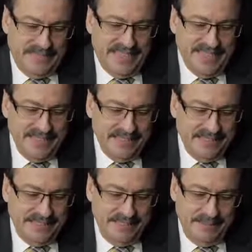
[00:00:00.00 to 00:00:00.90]

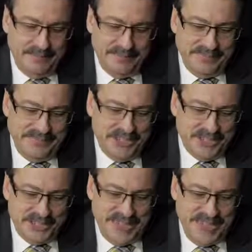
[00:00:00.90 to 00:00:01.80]
Getting the
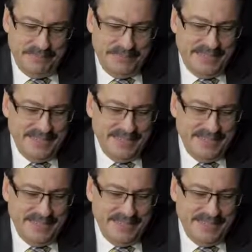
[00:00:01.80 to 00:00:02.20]
shape,